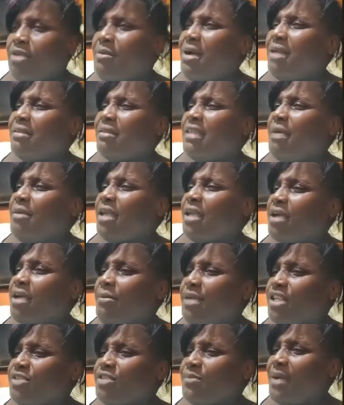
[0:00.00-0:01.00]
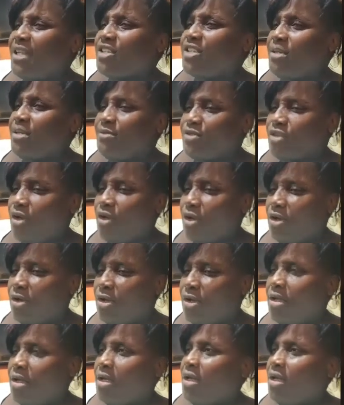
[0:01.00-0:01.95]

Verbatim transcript: So I say I make your mix match him so.